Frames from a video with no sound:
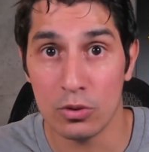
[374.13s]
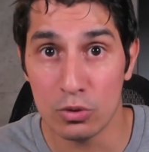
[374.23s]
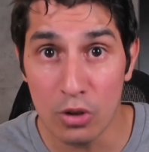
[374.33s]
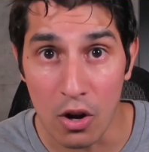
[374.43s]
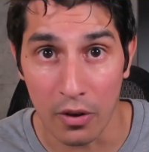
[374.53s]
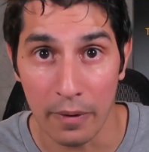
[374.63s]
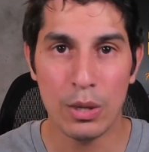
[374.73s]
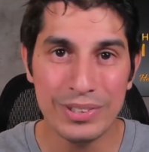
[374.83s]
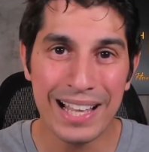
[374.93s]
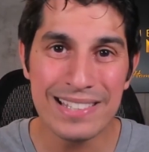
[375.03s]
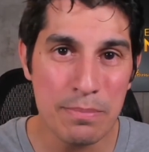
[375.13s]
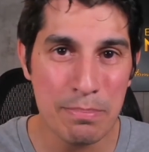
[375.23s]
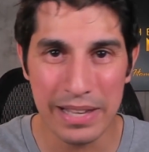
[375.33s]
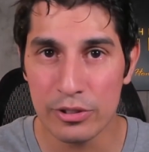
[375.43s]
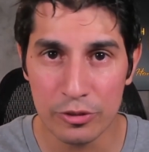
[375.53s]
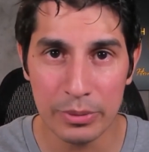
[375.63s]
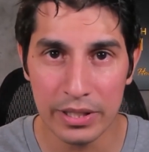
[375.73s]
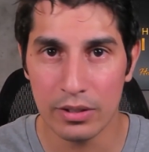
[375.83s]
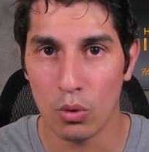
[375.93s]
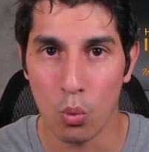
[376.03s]
wrong. Now, it doesn't matter for
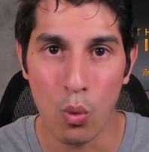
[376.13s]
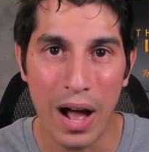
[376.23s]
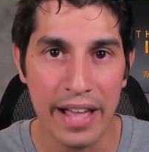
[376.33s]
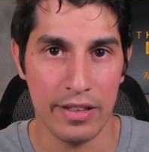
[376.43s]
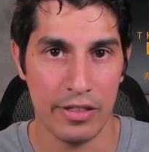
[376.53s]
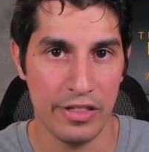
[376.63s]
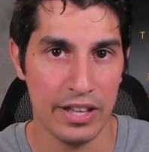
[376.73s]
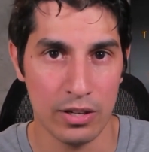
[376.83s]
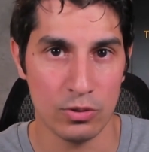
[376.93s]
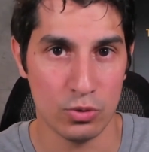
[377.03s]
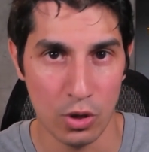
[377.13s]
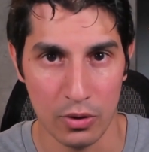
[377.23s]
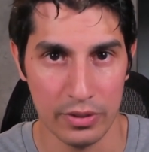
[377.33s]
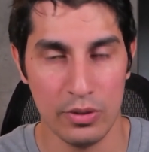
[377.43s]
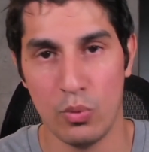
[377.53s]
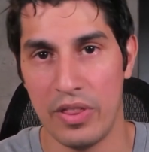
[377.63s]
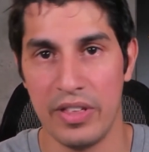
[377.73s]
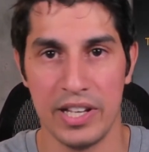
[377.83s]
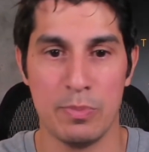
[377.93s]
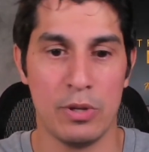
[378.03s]
me why they are wrong, whether
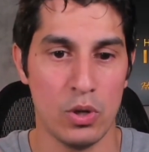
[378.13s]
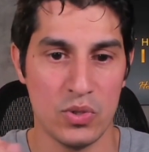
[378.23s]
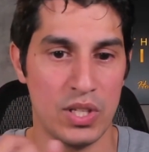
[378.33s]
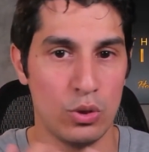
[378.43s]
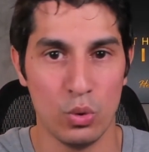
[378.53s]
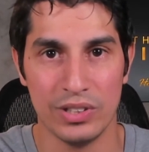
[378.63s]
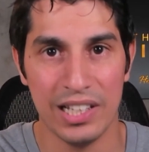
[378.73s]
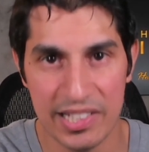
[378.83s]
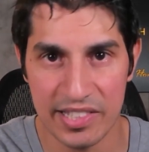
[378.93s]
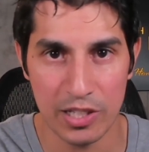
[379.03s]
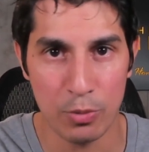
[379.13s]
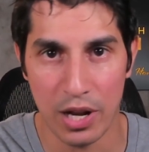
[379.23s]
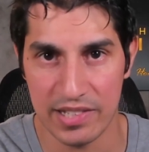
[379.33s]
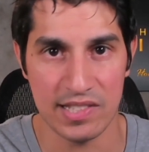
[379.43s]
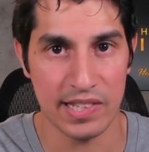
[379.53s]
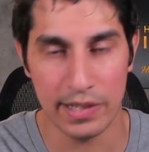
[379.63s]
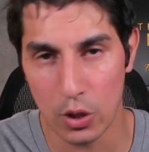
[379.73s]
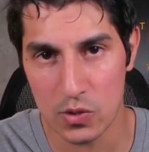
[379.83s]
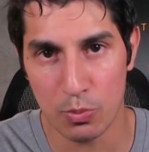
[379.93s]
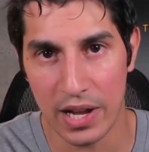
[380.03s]
it's because they took the listing price as the
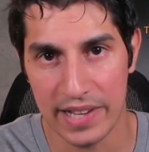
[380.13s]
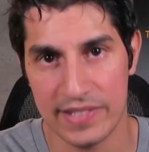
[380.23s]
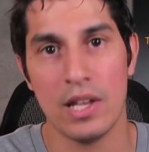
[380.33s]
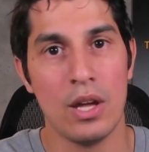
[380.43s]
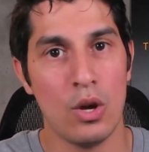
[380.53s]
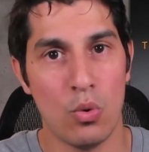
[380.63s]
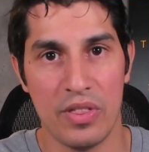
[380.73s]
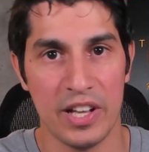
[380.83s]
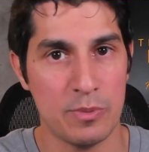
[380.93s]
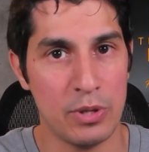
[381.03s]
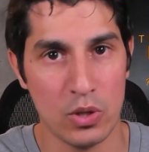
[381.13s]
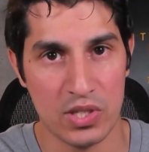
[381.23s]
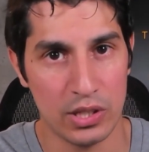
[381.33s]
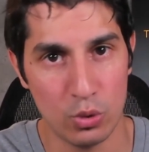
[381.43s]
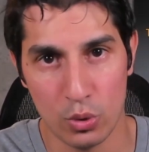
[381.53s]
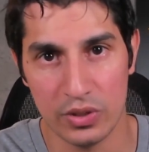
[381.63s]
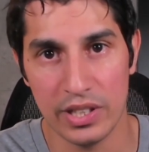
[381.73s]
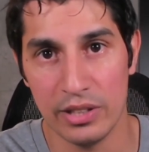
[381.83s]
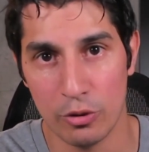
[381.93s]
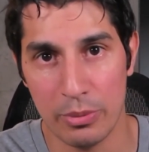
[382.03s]
close price, whether it's because they took the
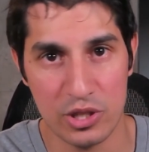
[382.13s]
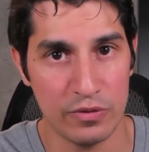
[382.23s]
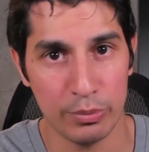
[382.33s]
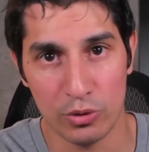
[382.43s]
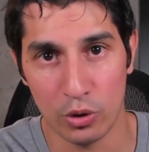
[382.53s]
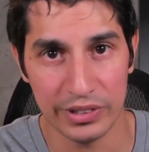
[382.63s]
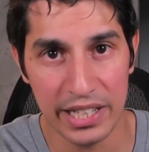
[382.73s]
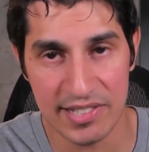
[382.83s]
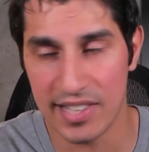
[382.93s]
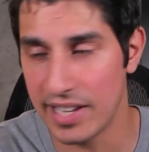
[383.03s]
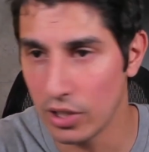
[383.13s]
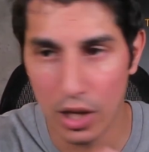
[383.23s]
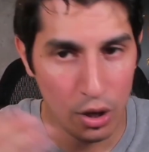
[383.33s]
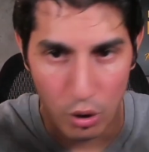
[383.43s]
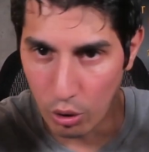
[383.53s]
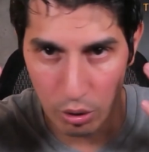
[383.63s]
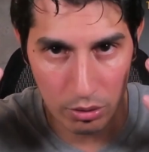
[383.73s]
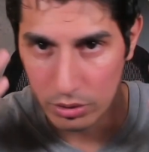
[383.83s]
information from the wrong data set, or